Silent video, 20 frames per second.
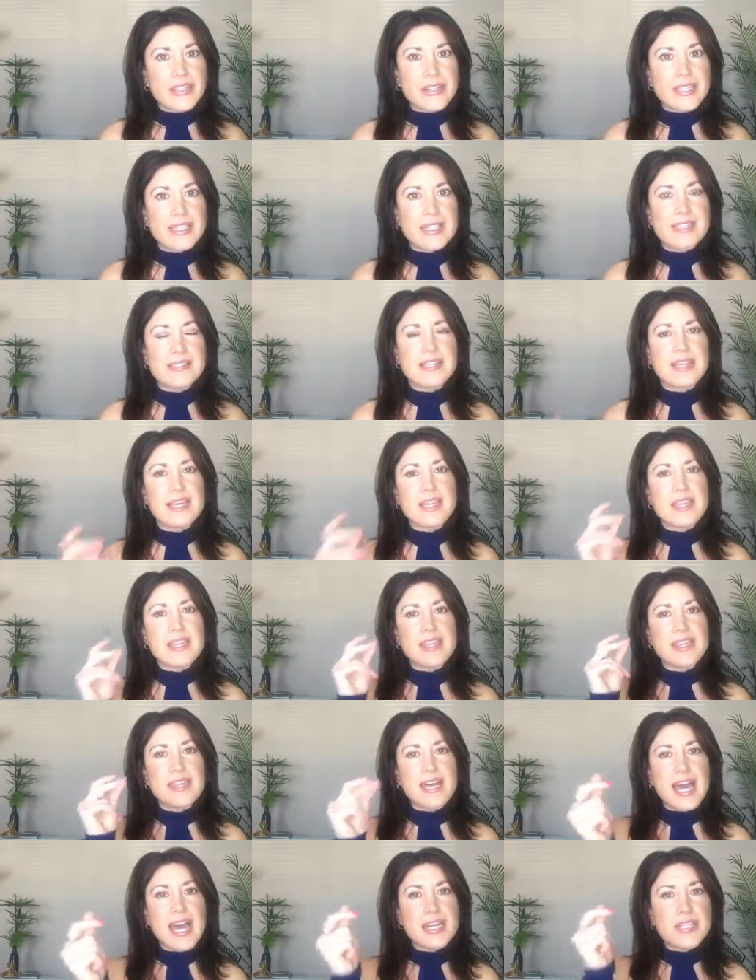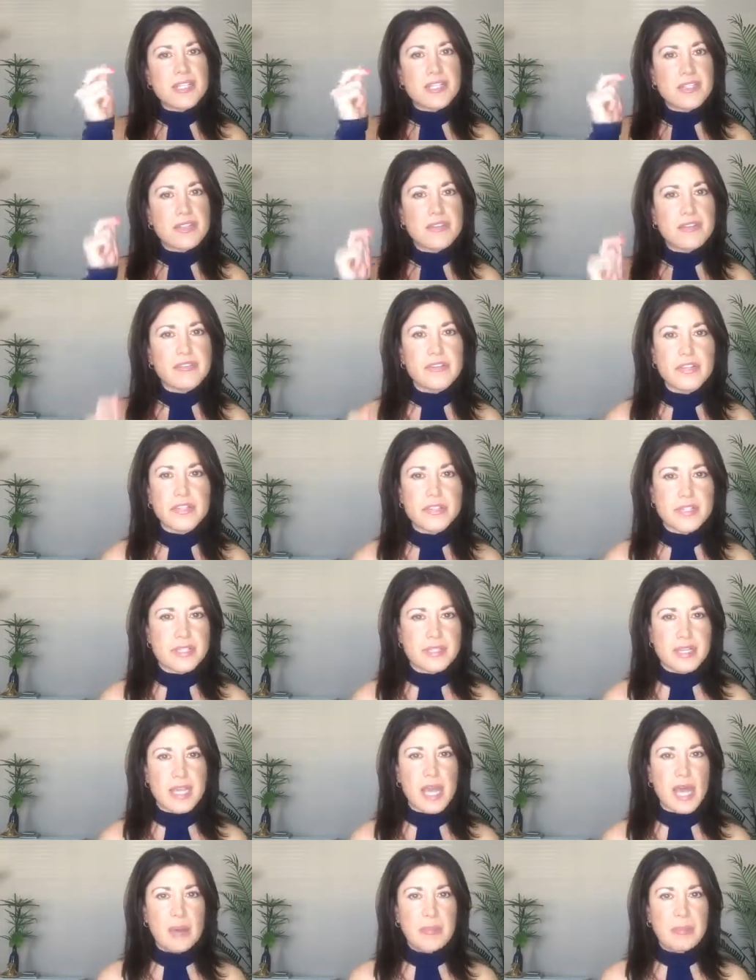And it's like, that's the first
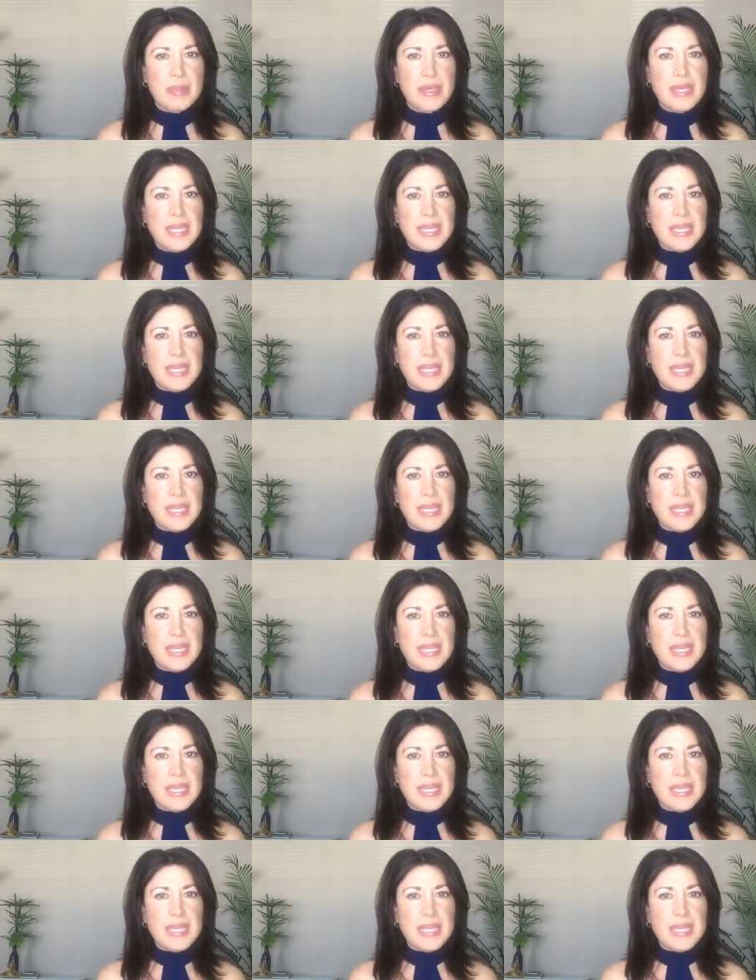step.